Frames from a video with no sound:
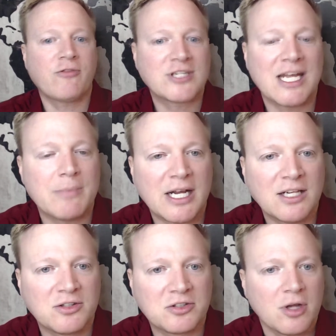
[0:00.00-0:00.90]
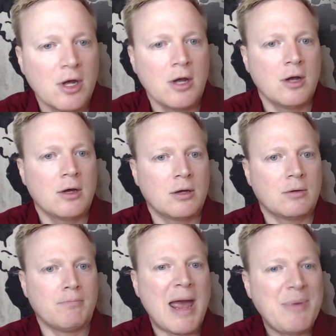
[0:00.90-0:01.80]
10 minutes,
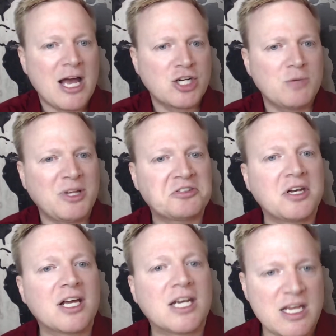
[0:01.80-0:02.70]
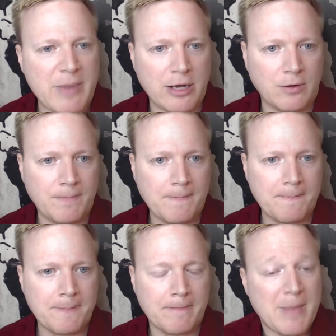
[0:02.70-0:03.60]
maybe I should be sending an email.
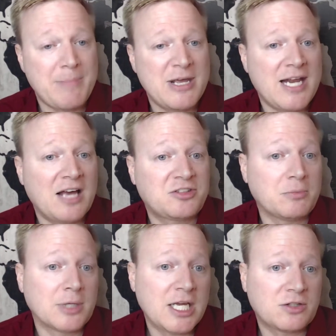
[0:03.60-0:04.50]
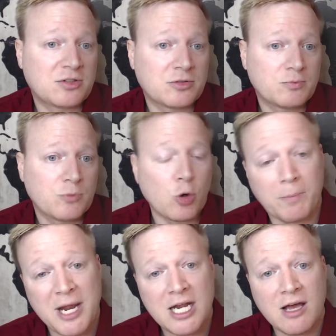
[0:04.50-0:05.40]
Maybe it has some links or a
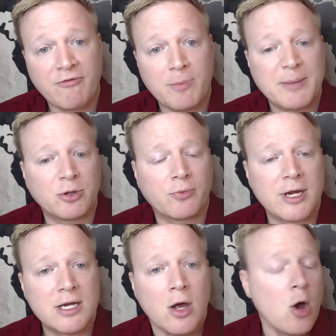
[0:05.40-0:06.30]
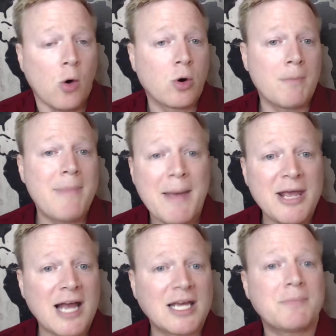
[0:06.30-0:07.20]
PDF for people to read, or
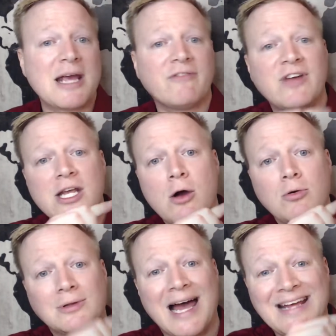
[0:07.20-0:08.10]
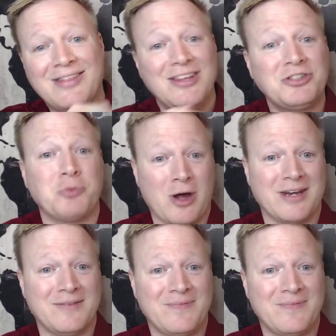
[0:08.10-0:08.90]
maybe I can make a video like this one